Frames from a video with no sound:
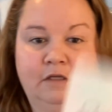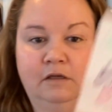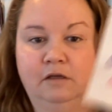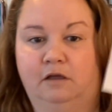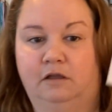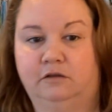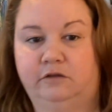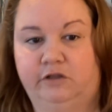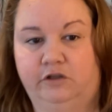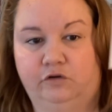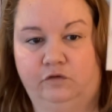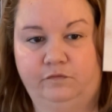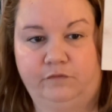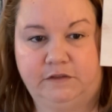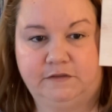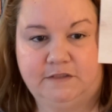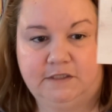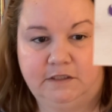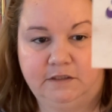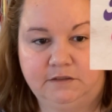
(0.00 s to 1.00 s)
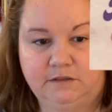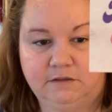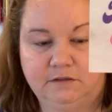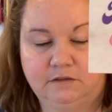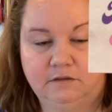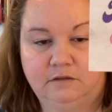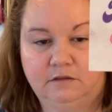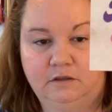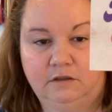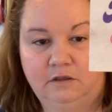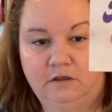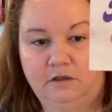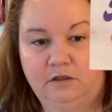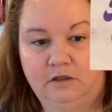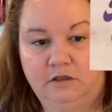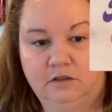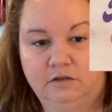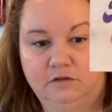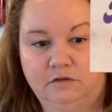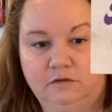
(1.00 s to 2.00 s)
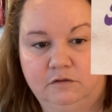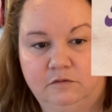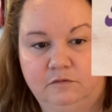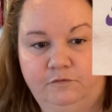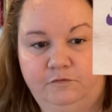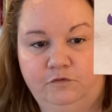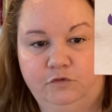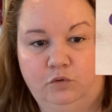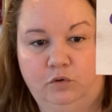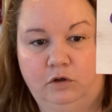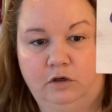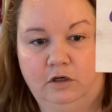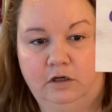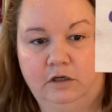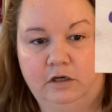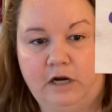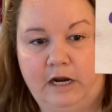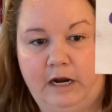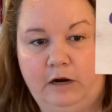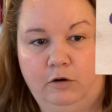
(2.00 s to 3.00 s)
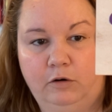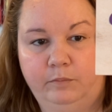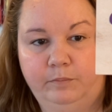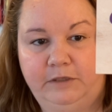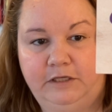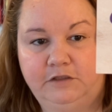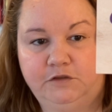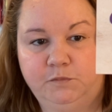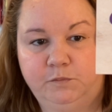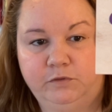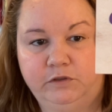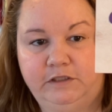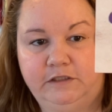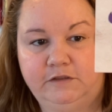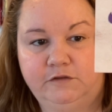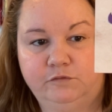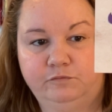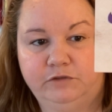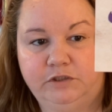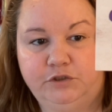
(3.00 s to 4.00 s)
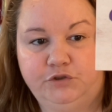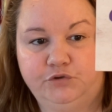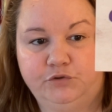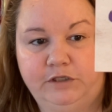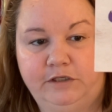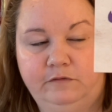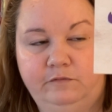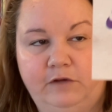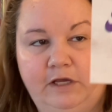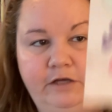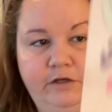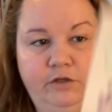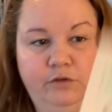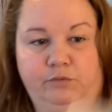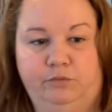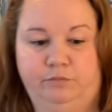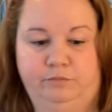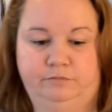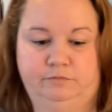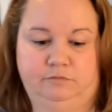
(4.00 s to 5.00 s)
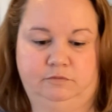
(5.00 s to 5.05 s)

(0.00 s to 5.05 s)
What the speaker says: a little visit for our Beach Please retreat venue.